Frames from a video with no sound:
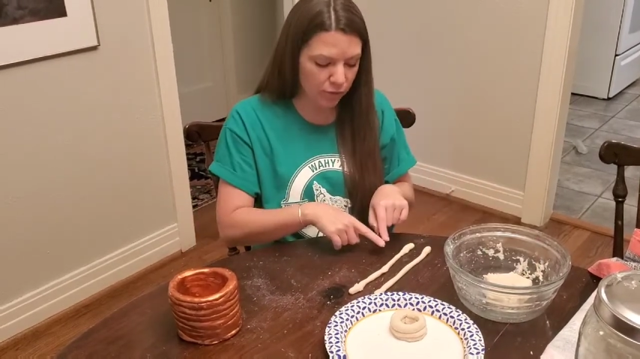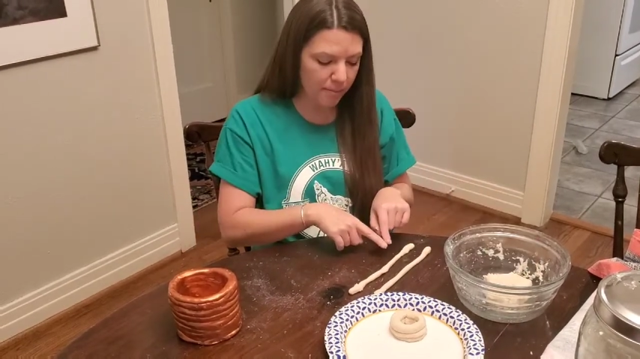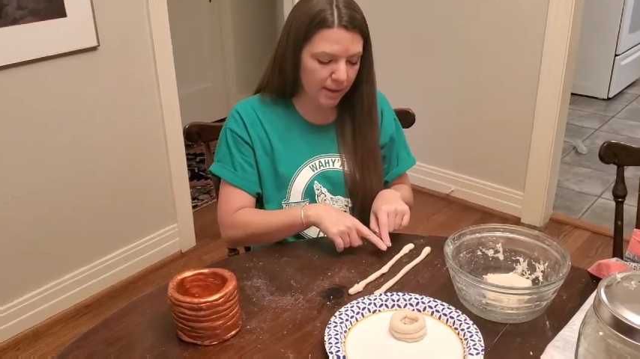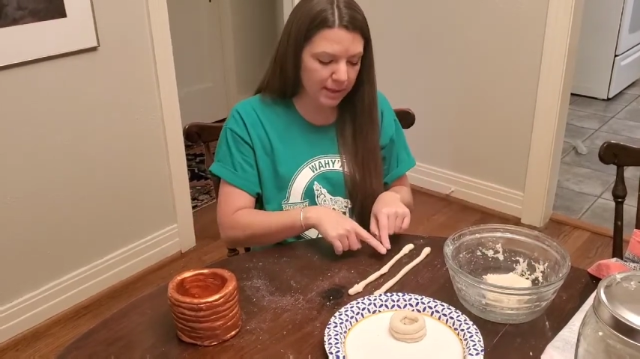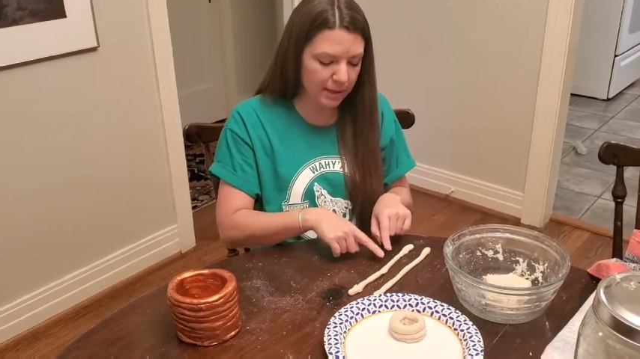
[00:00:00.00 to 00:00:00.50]

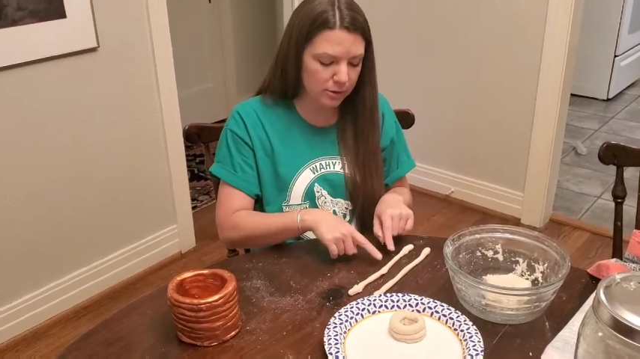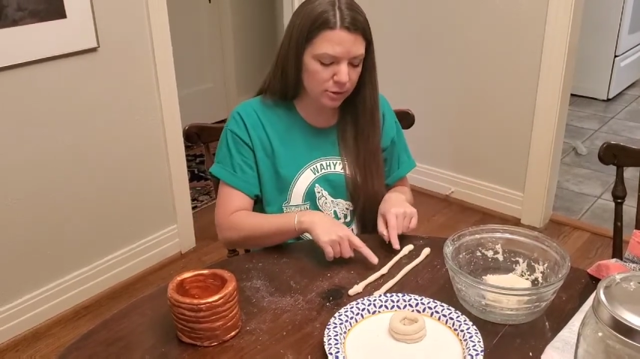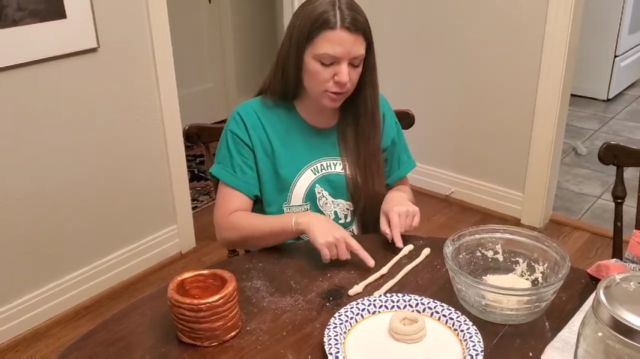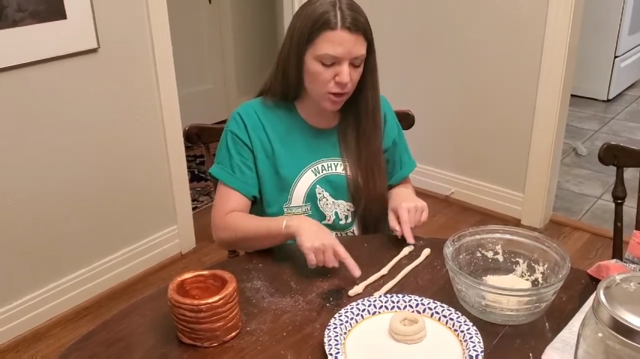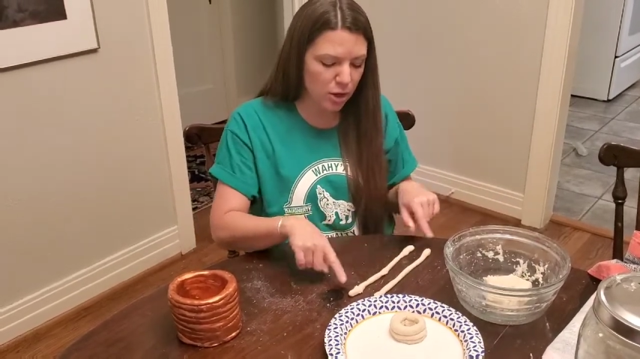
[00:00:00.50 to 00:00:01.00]
from
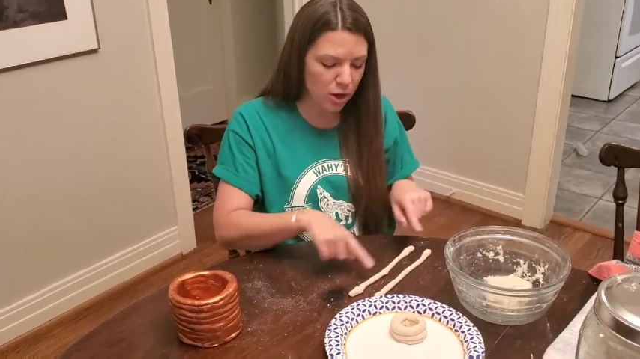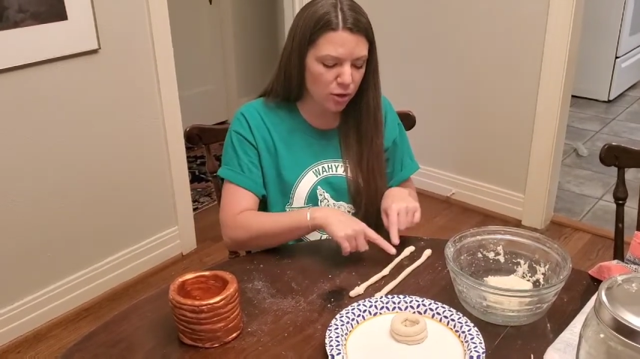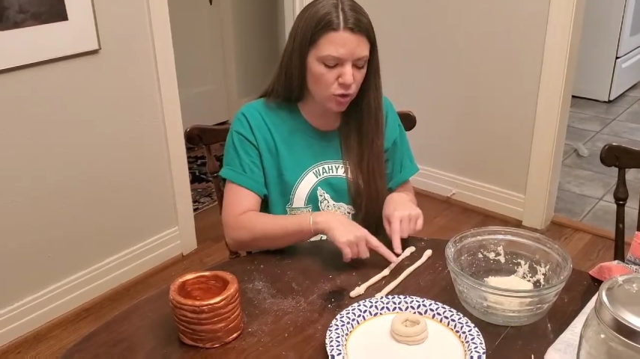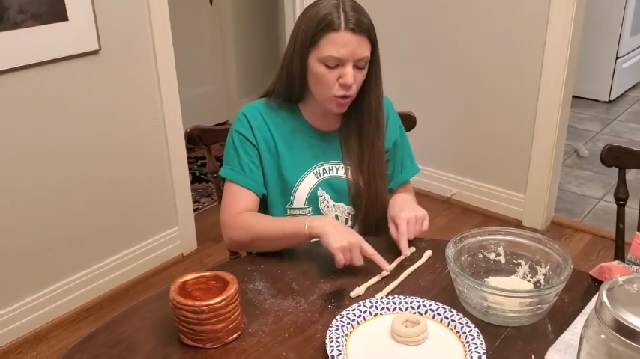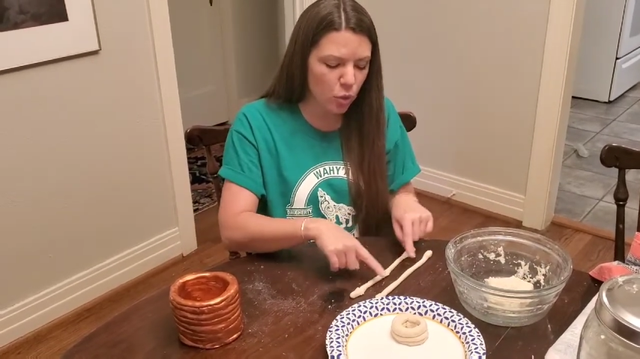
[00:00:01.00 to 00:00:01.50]
making
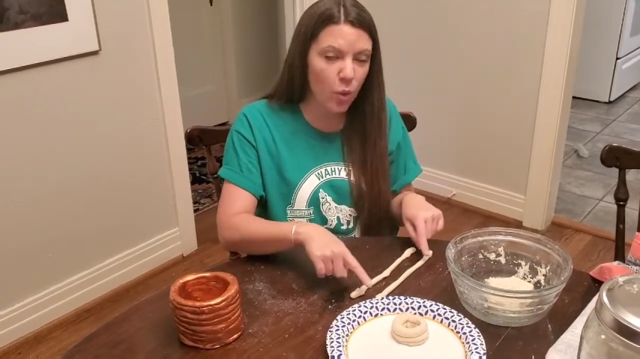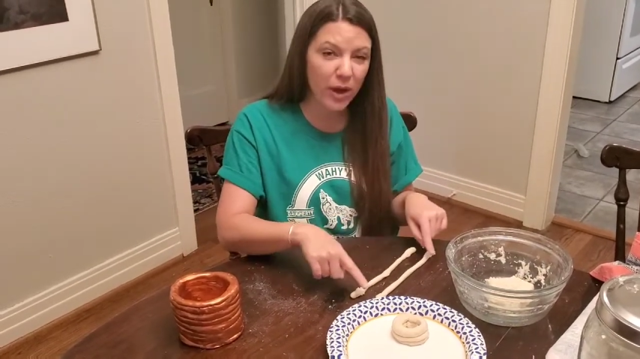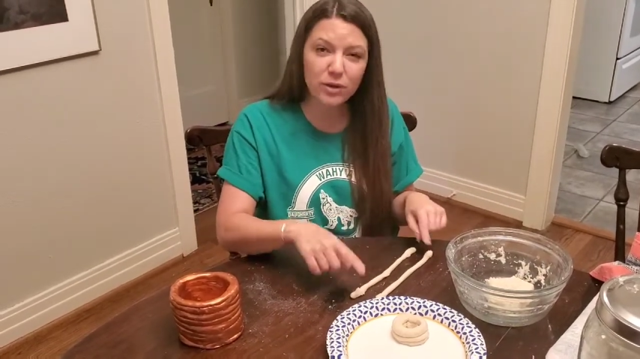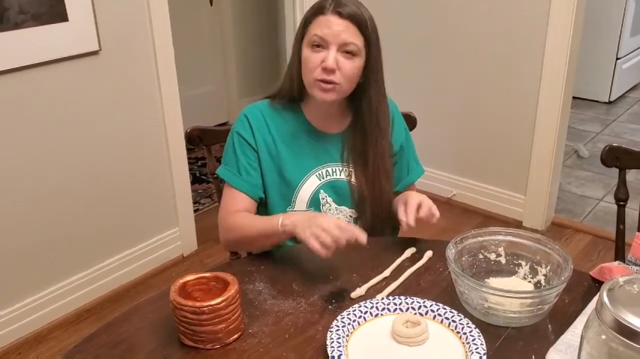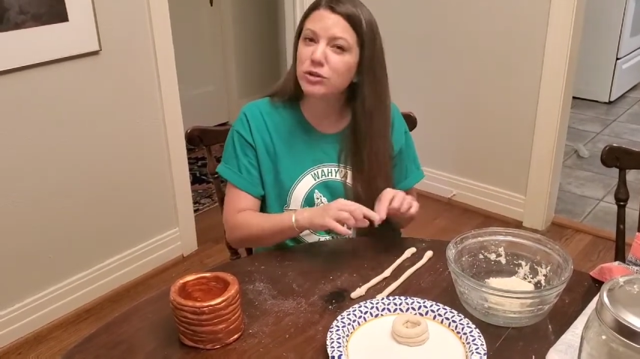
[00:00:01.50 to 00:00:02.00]
long
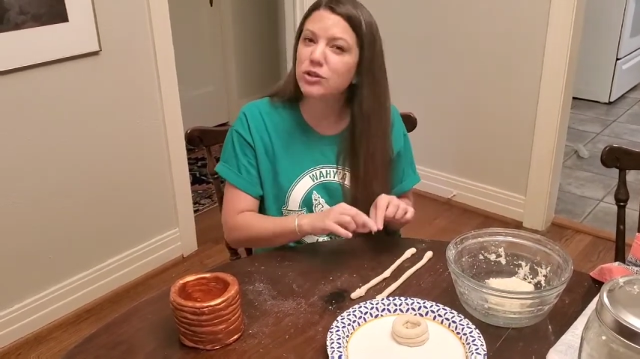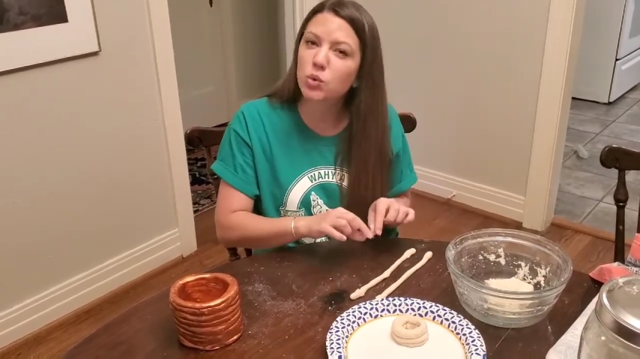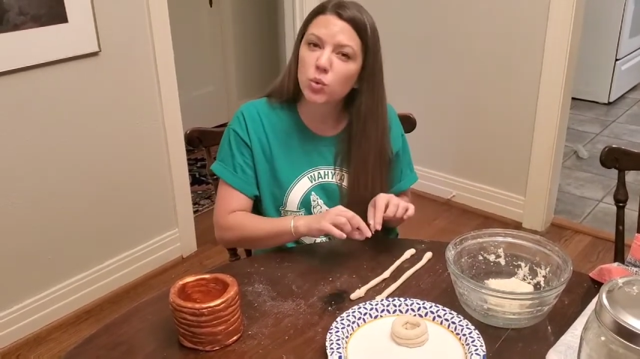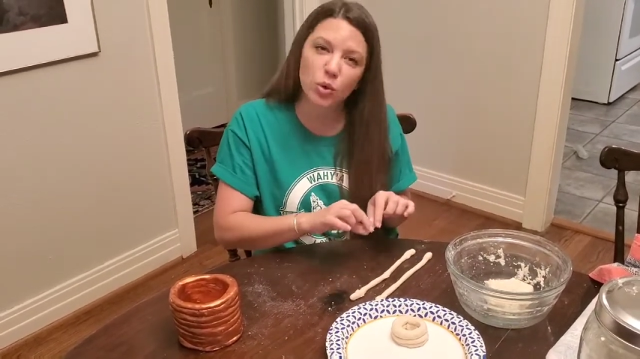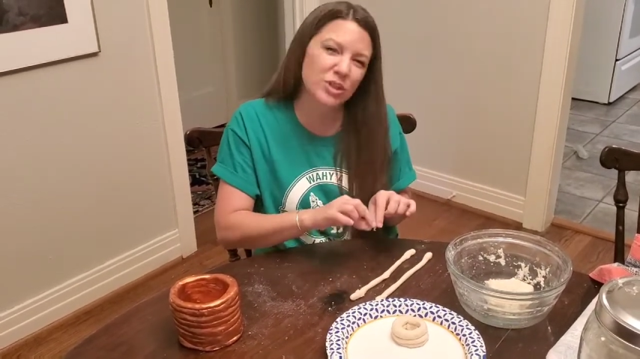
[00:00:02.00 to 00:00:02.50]

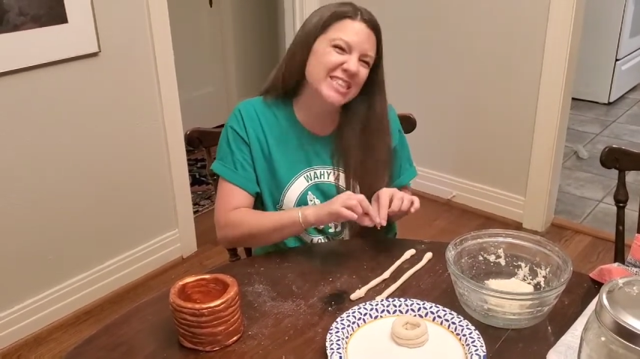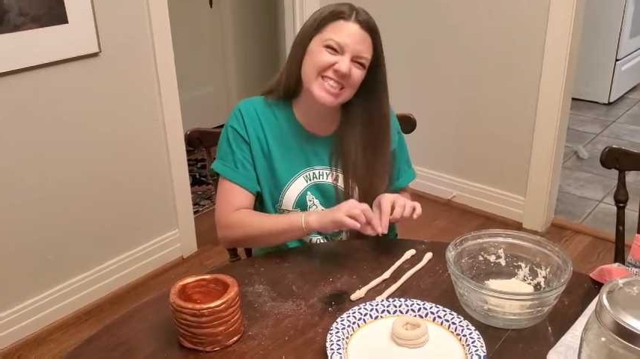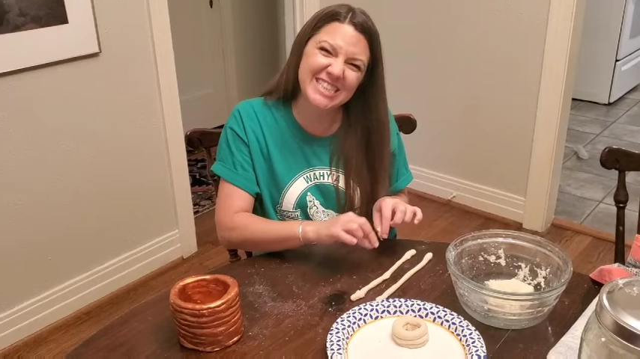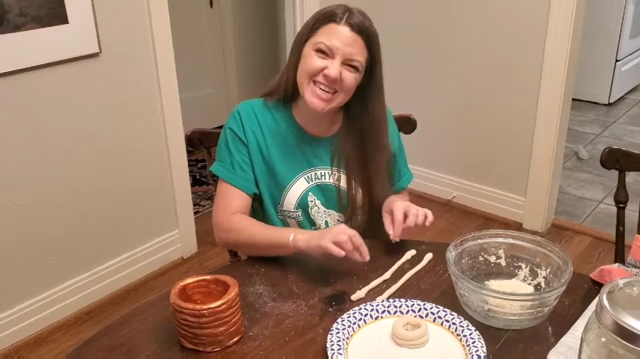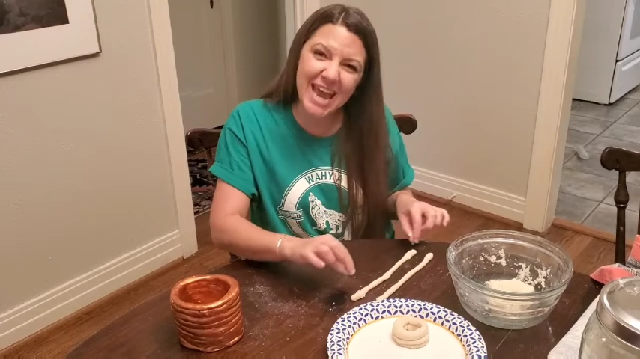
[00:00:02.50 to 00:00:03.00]
coils or
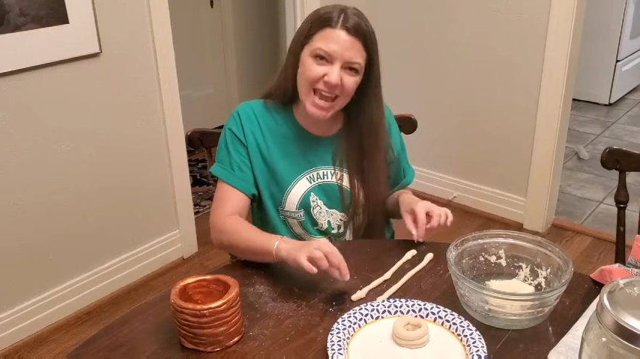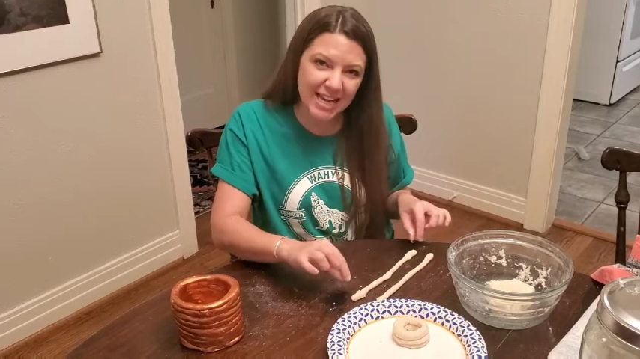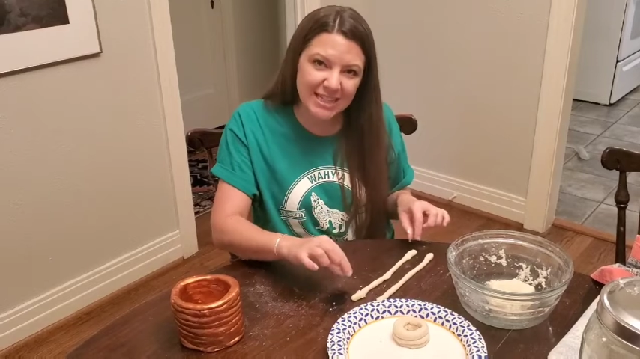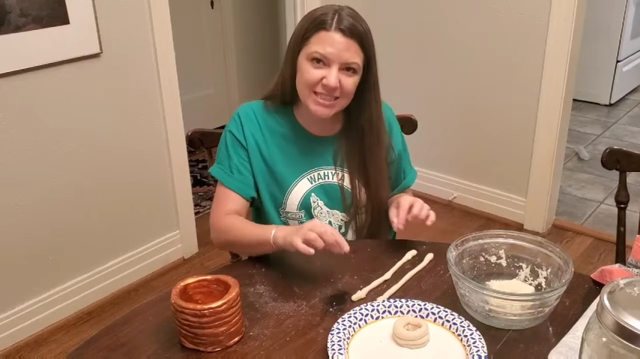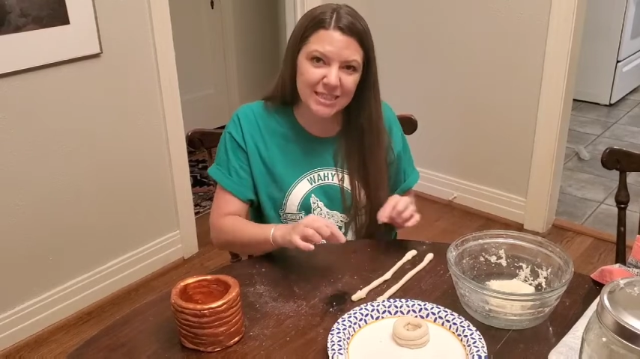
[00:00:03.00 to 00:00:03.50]

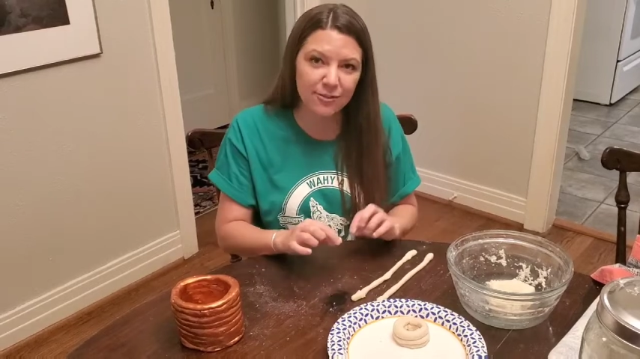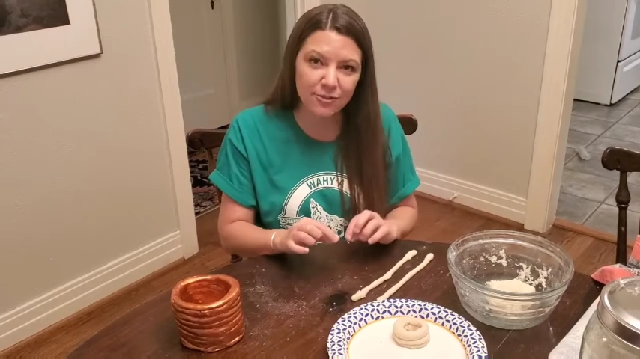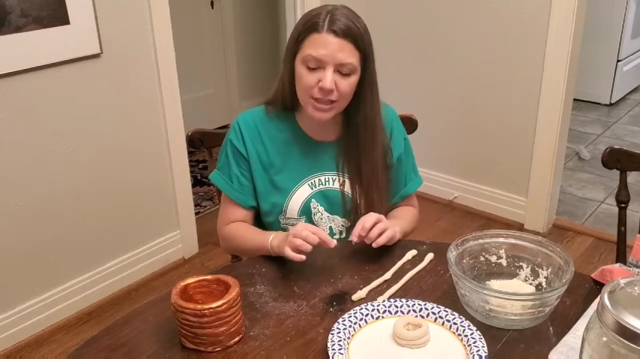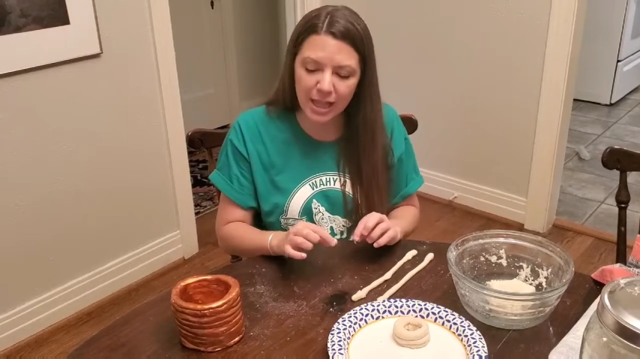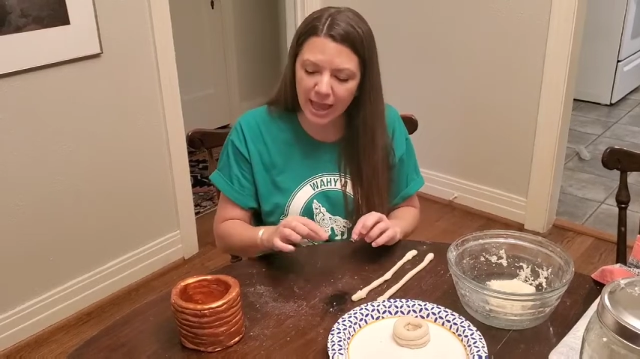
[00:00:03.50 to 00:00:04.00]
snakes
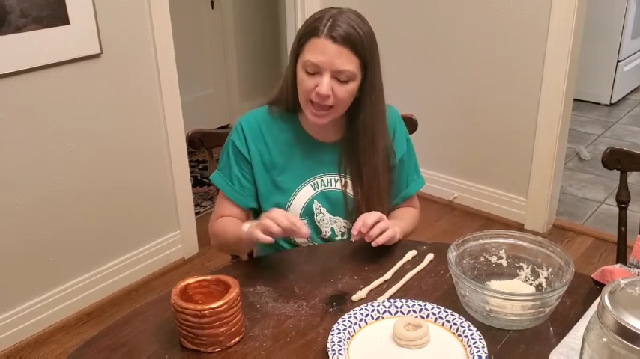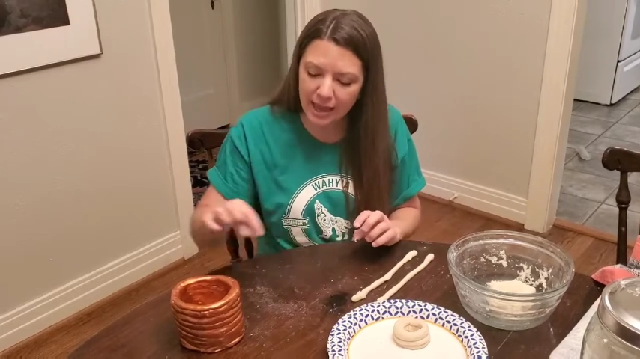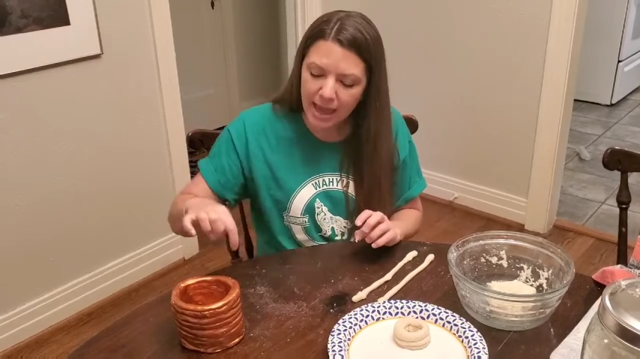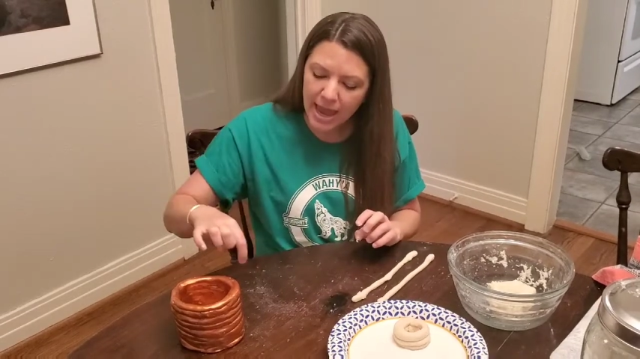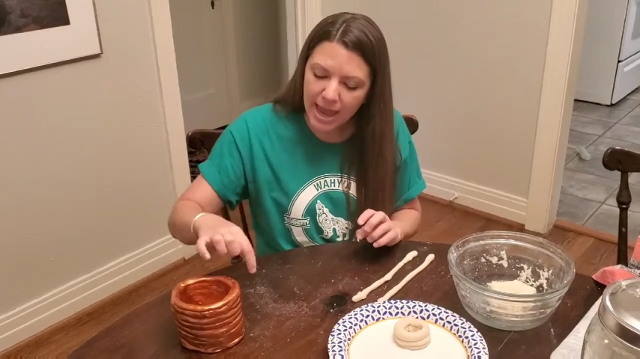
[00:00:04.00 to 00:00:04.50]
of
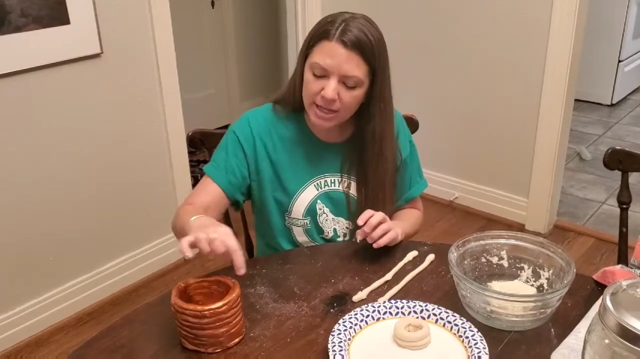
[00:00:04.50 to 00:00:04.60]
clay